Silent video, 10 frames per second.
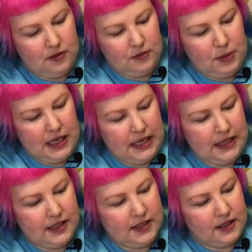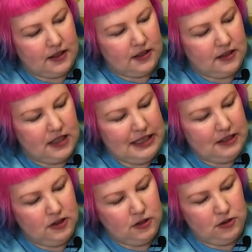pinks and
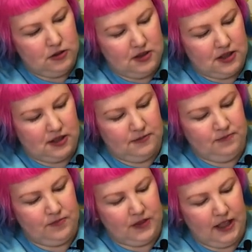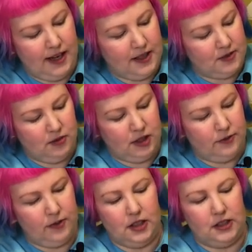teals and yeah, it's really
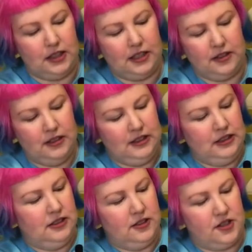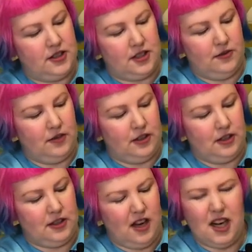fun and just, a,
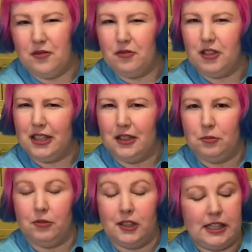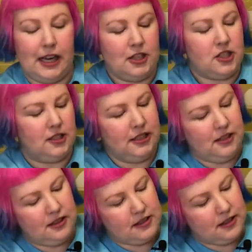it's kind of really pretty actually.
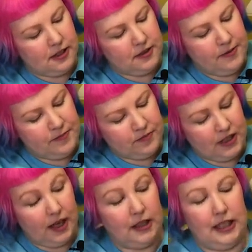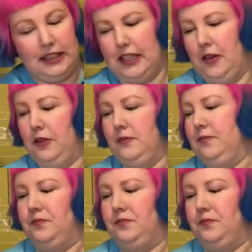So yeah, I like that one.